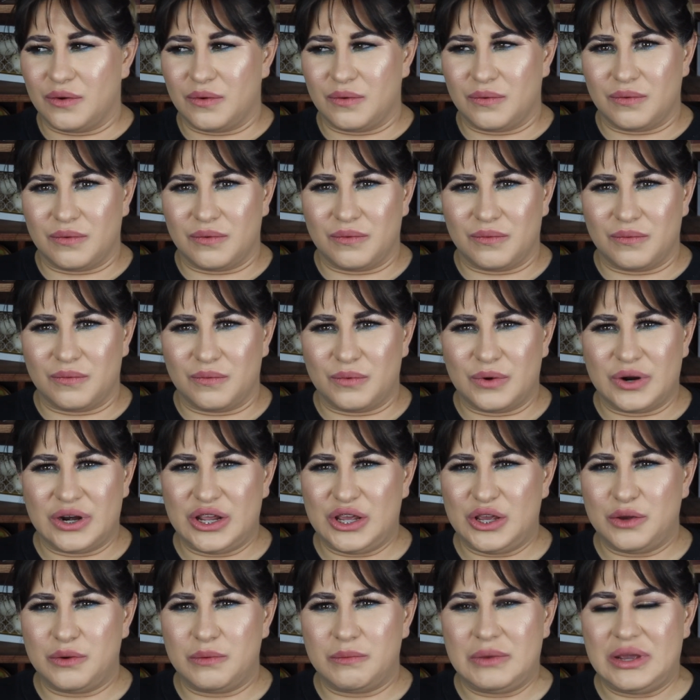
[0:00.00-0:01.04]
what do
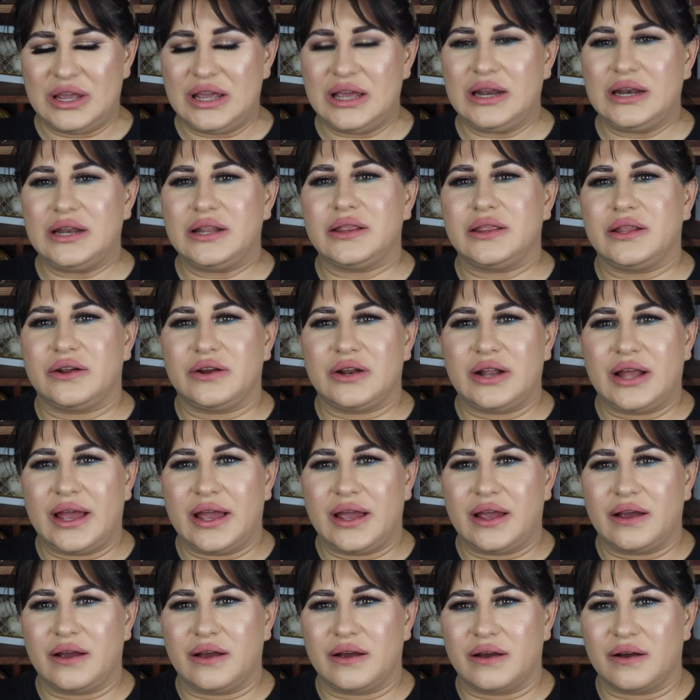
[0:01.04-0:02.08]
you mean? And they're
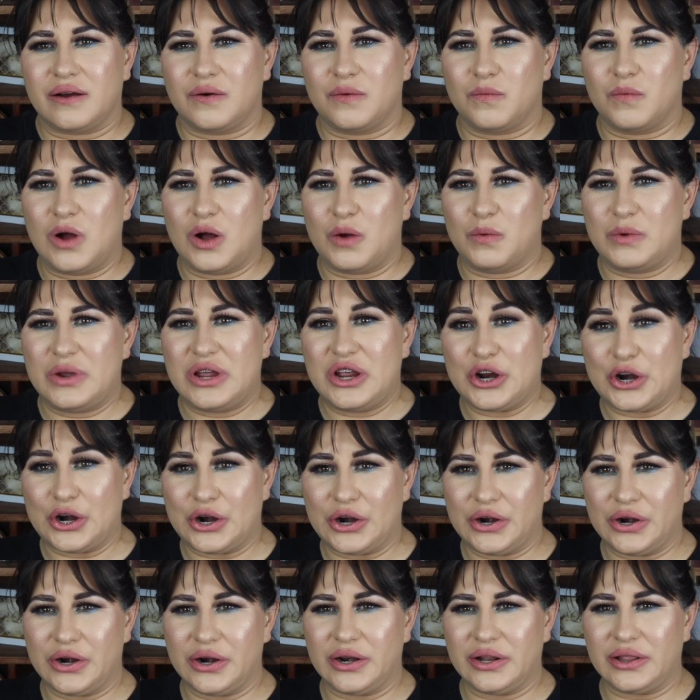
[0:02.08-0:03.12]
like, well, we
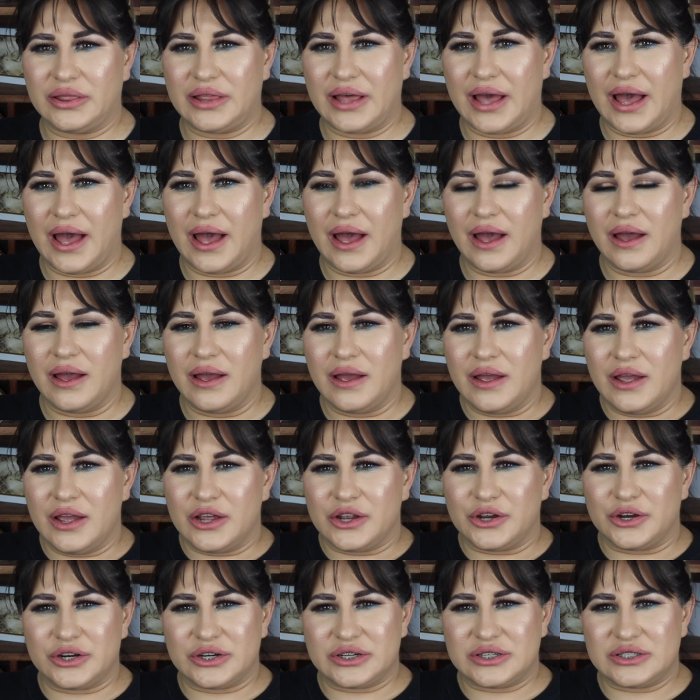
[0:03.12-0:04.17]
heard that
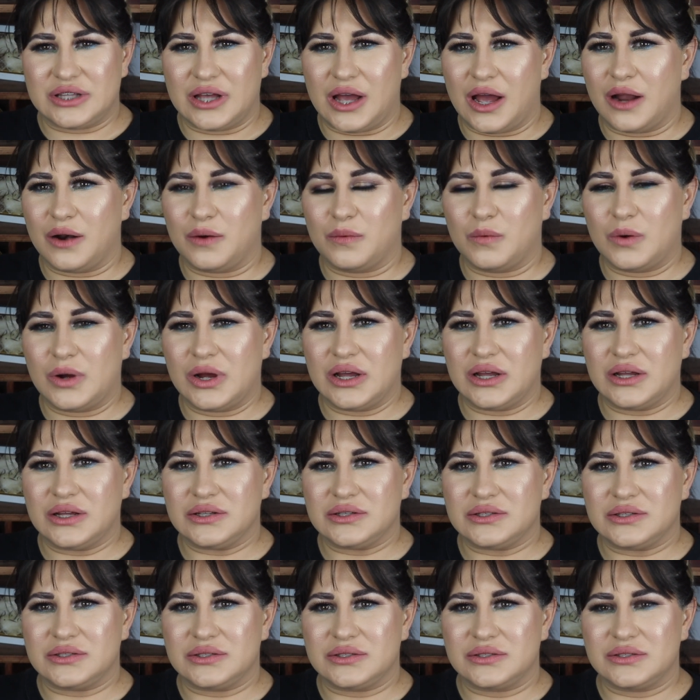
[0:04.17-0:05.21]
your son
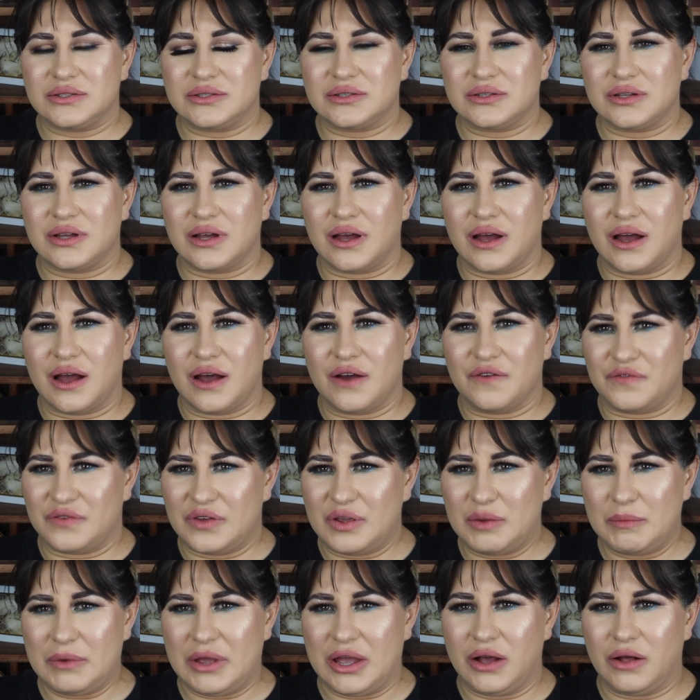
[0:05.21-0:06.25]
was a
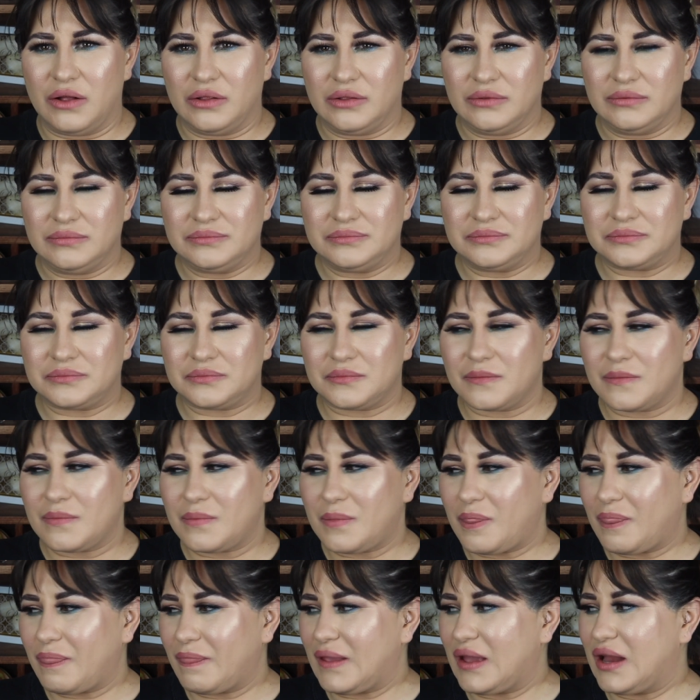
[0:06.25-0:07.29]
female.
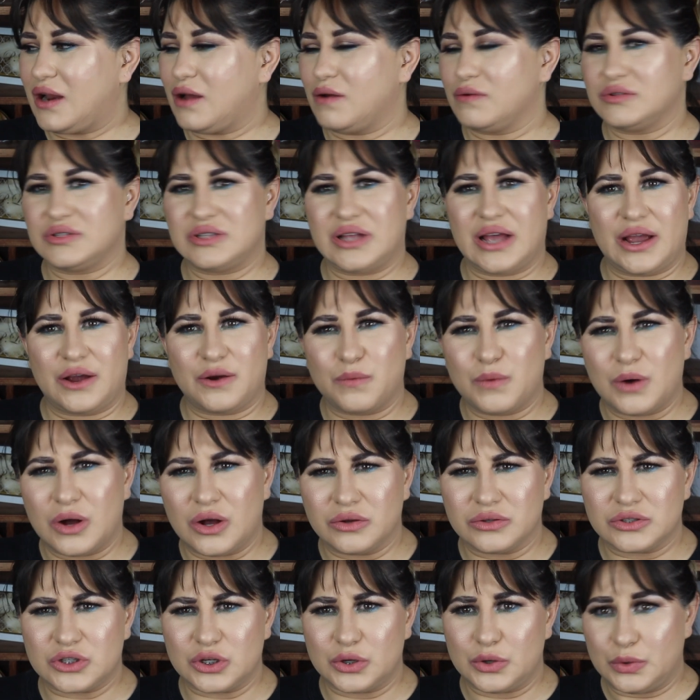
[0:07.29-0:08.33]
And I was like,
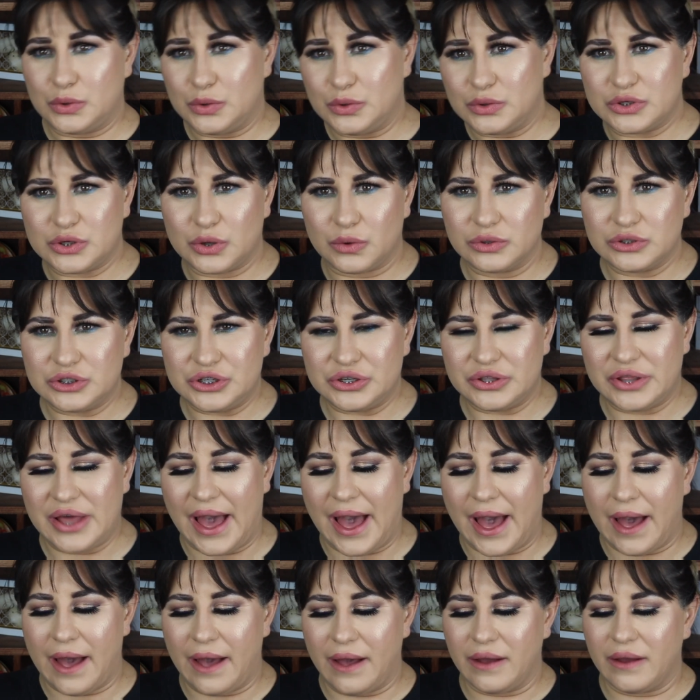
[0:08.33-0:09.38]
well, so who told you
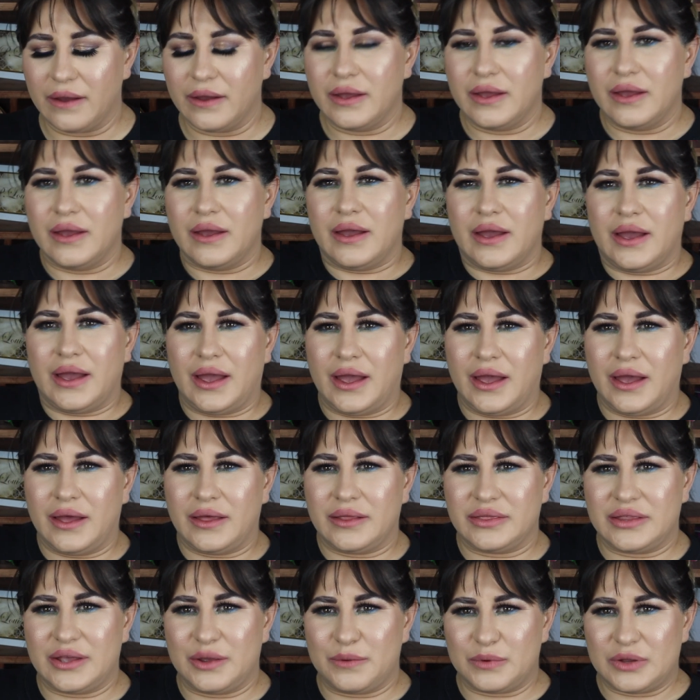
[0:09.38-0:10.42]
that?
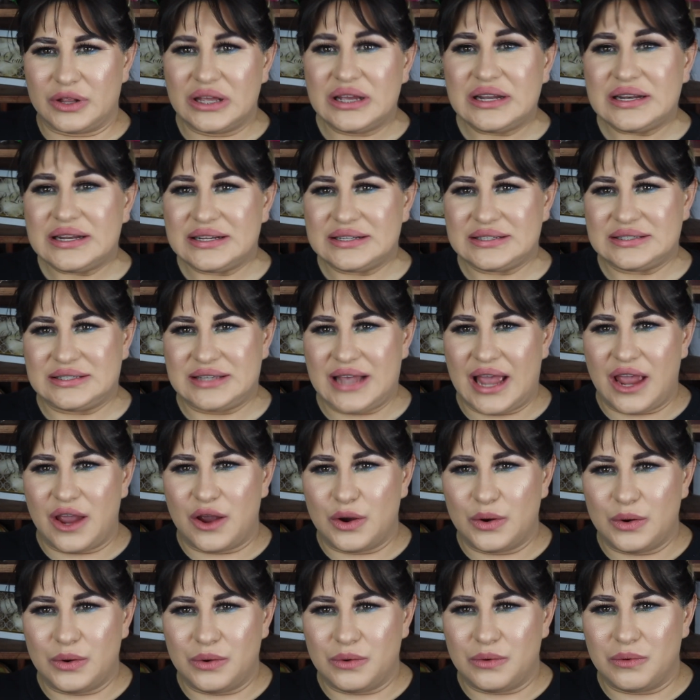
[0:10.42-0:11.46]
And they really didn't say
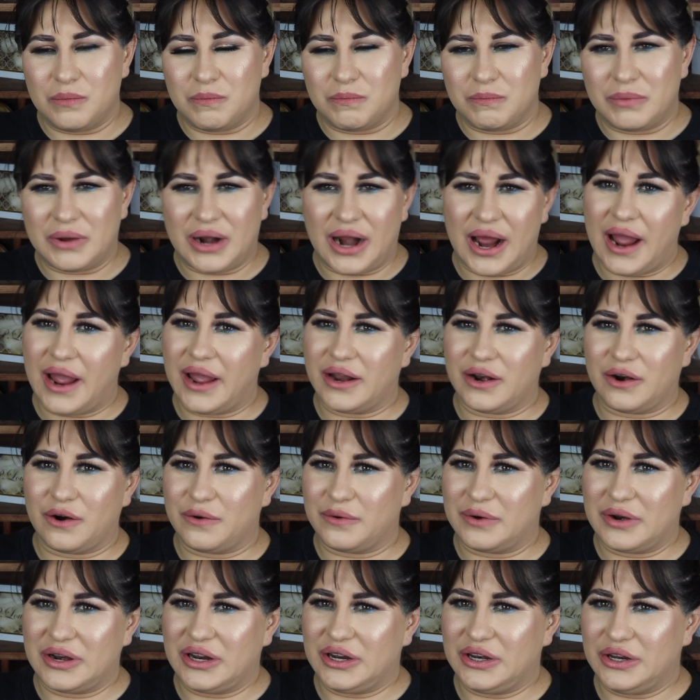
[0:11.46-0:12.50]
who, but I had
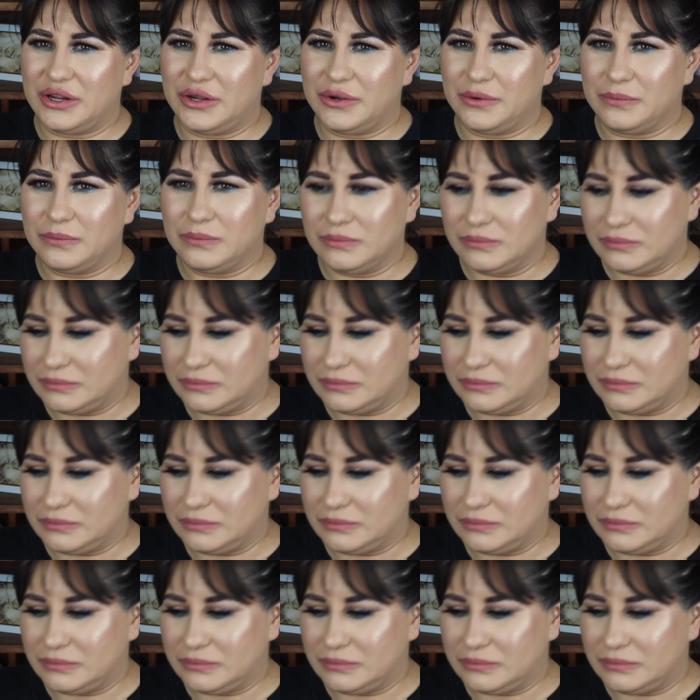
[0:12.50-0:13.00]
already knew.